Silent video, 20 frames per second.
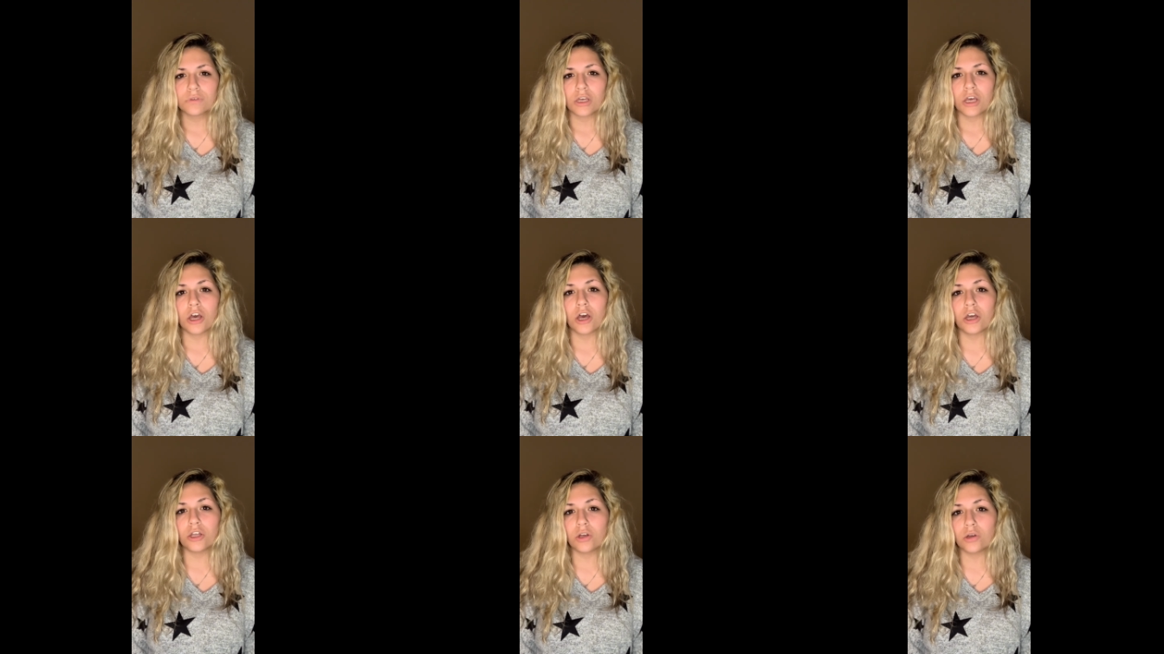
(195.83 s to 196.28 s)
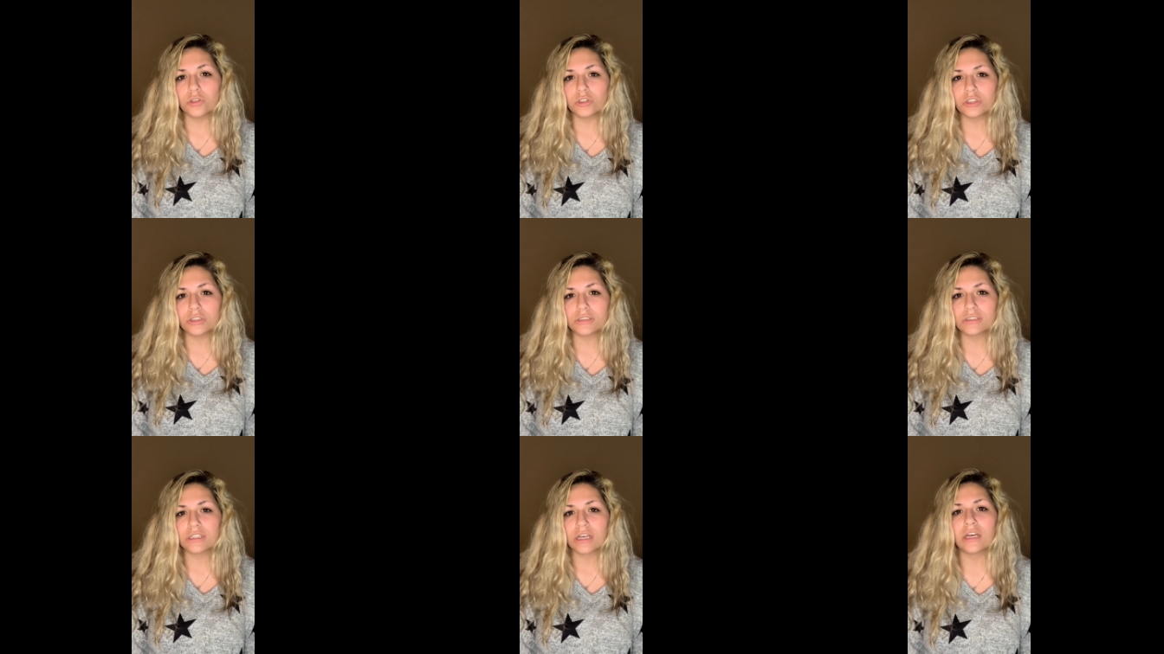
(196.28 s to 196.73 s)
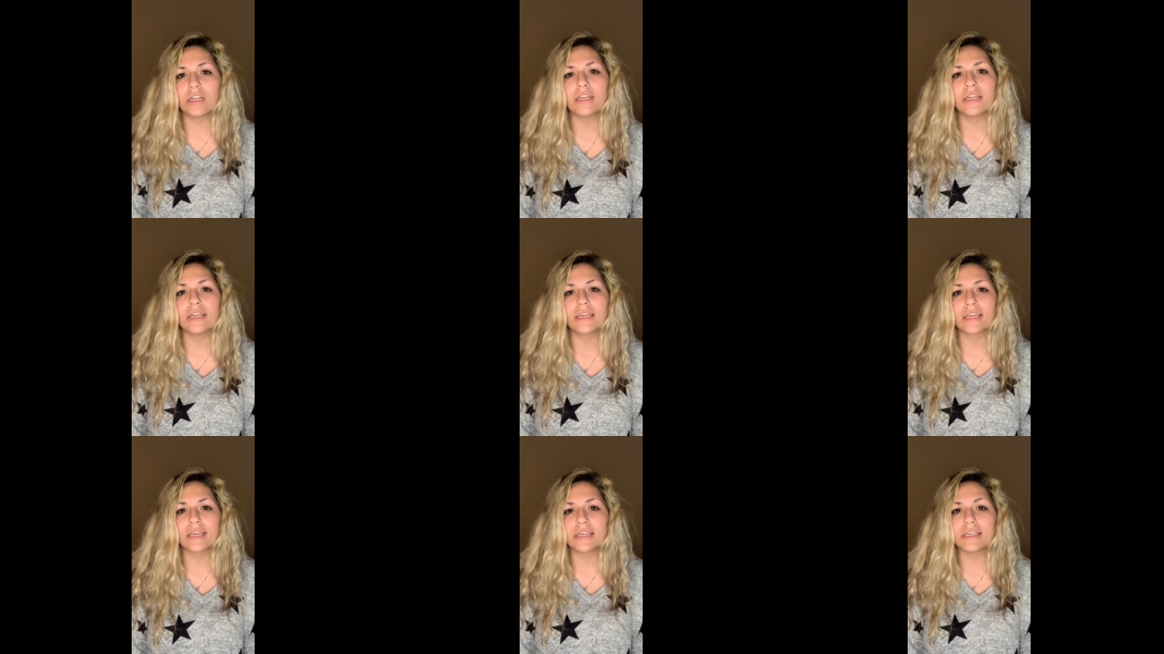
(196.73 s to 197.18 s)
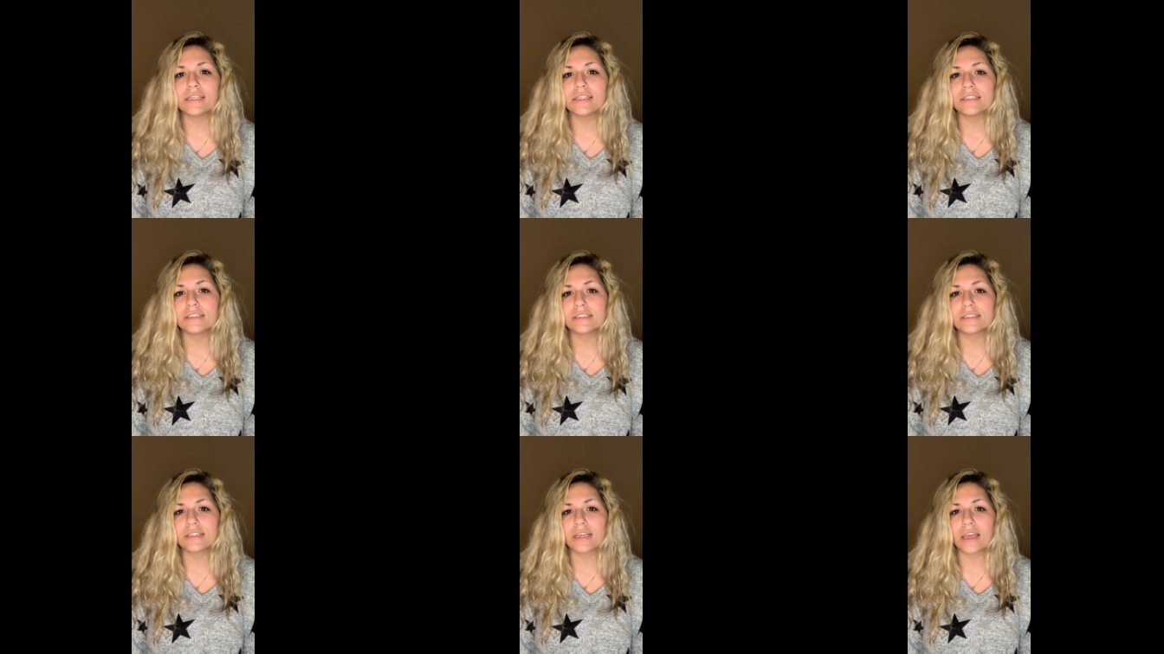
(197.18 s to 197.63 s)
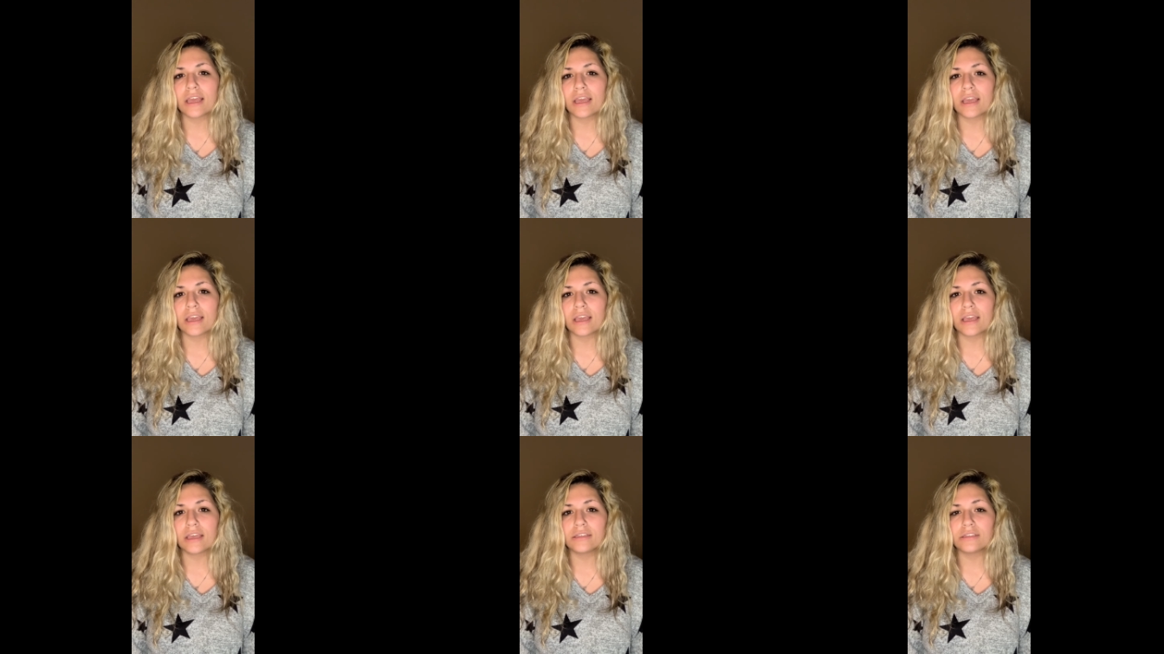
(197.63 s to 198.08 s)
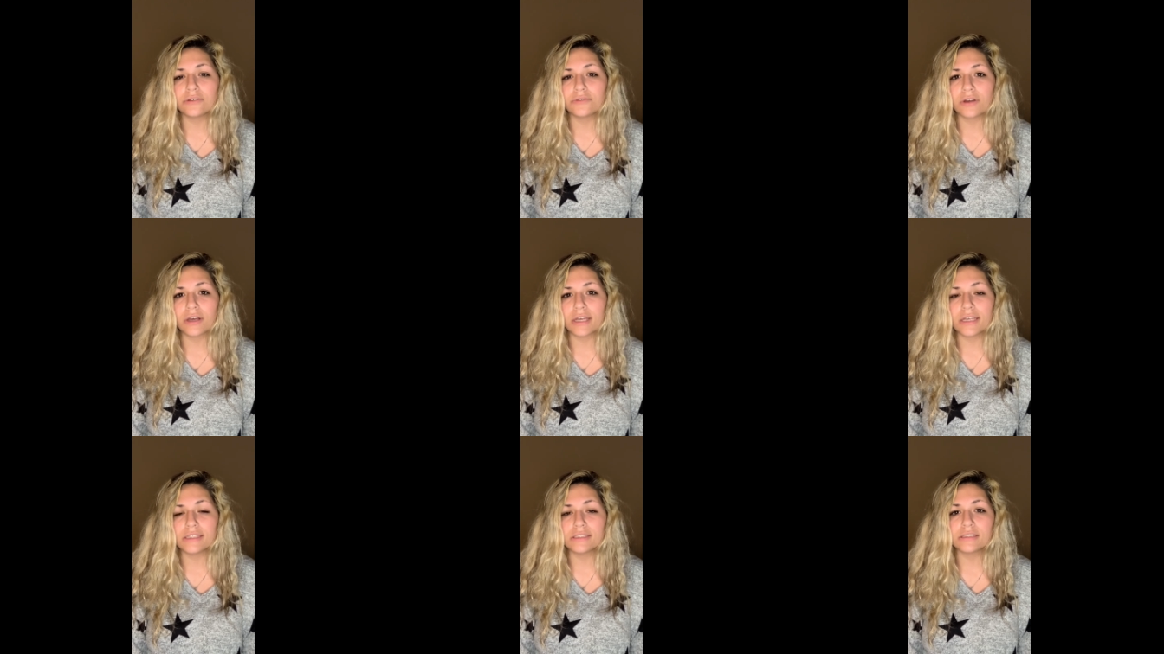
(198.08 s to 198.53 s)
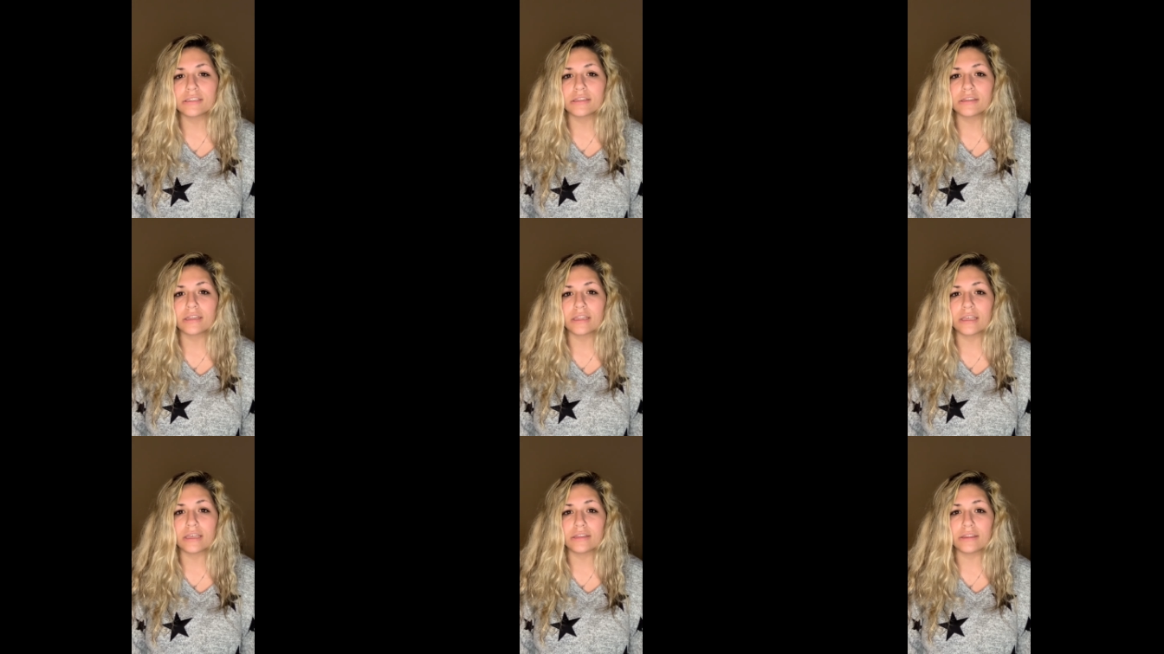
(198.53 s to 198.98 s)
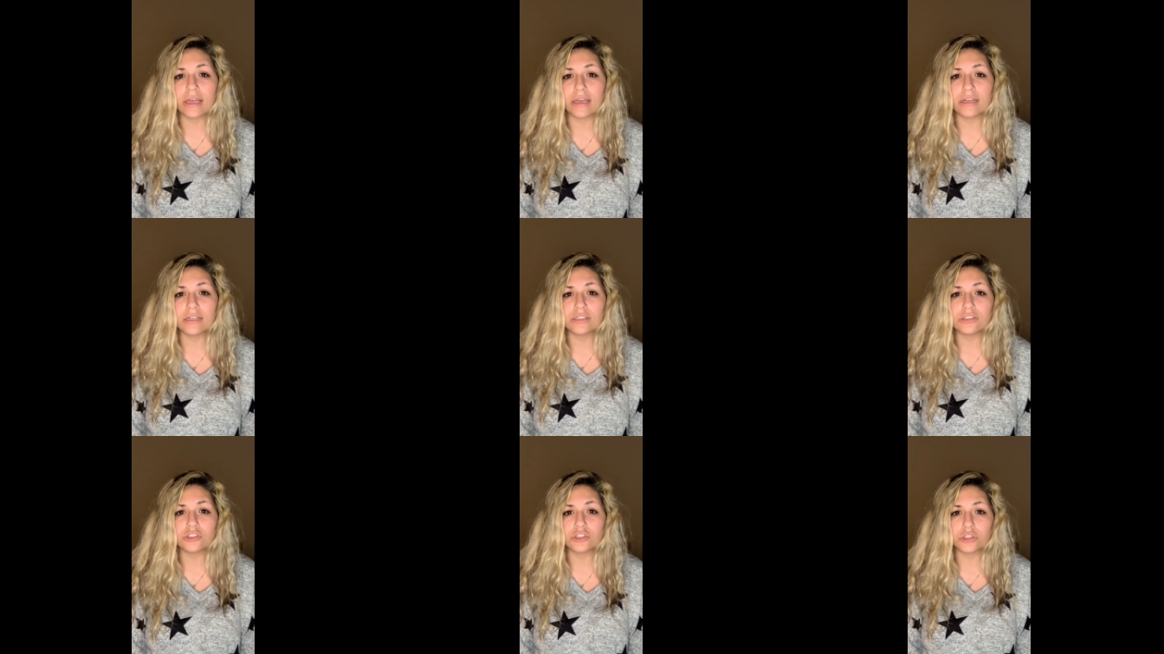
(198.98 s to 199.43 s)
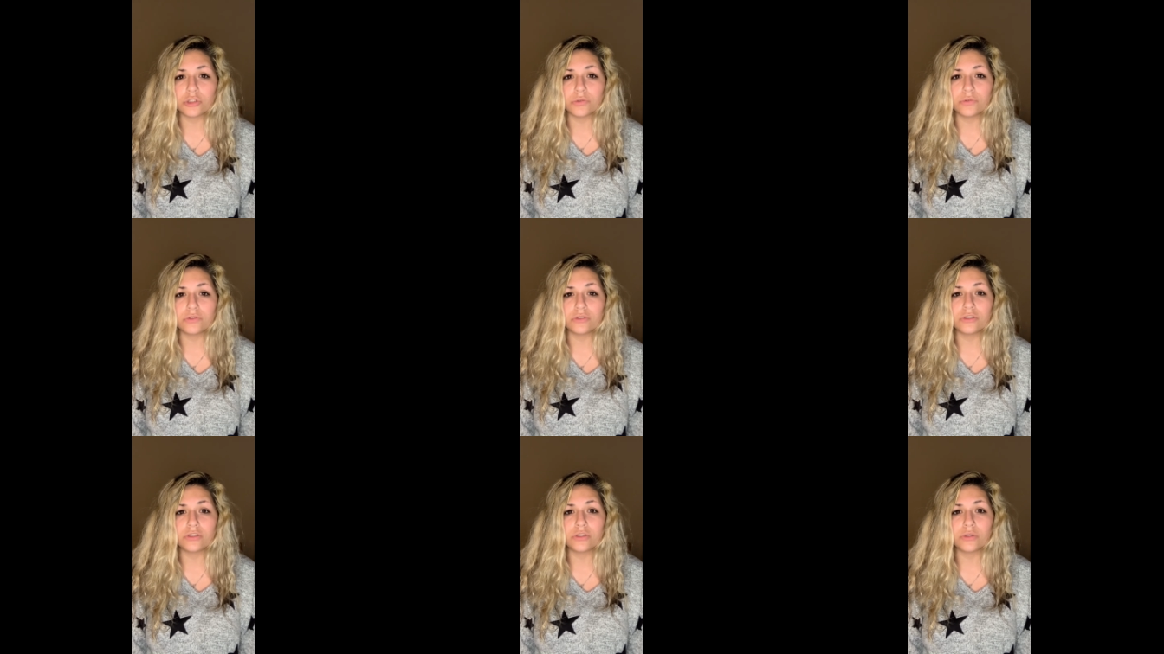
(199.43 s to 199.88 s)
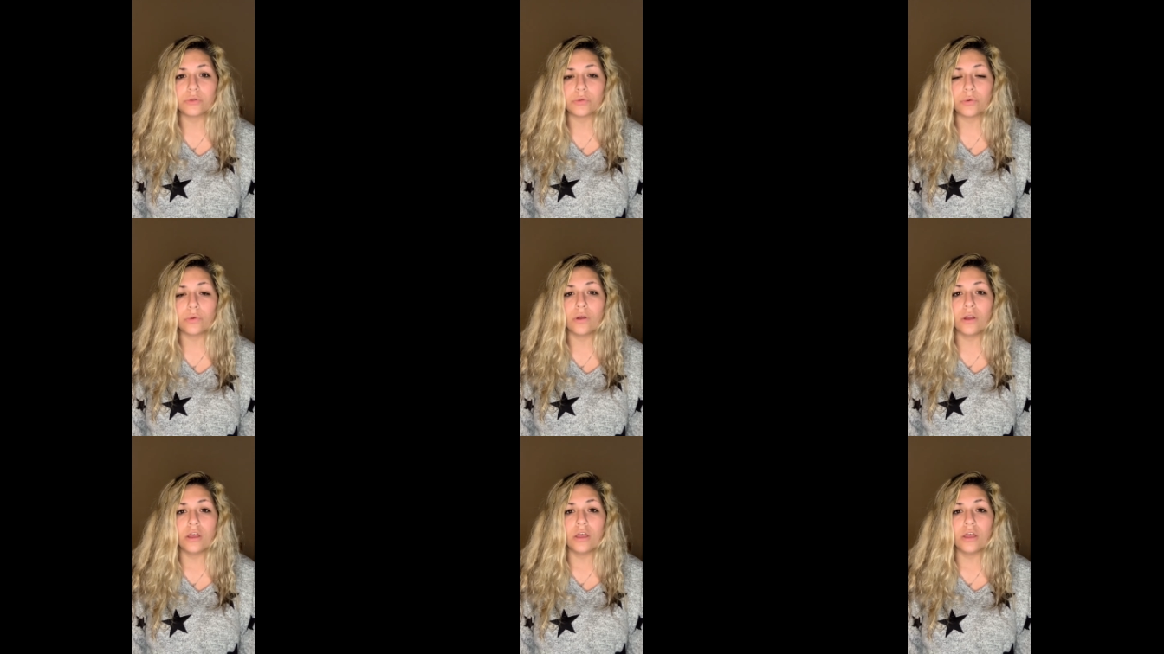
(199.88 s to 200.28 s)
An ultrasonic is a device that is used to